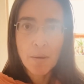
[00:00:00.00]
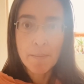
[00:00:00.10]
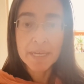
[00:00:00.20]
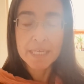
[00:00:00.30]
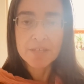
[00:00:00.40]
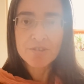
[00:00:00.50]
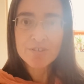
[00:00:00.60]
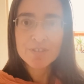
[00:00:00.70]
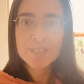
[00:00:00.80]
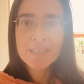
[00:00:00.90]
many
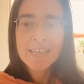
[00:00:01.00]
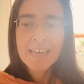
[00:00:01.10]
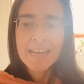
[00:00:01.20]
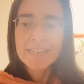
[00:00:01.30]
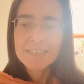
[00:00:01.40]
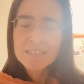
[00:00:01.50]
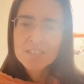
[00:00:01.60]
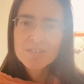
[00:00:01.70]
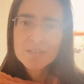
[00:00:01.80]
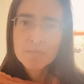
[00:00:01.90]
years, and at a
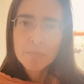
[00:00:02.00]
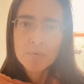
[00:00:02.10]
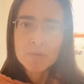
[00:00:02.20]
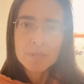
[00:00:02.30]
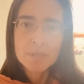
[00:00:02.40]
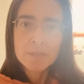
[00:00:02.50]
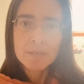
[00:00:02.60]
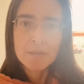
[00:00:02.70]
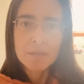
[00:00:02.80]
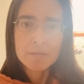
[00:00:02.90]
certain point,
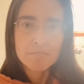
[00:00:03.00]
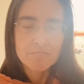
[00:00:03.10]
uh,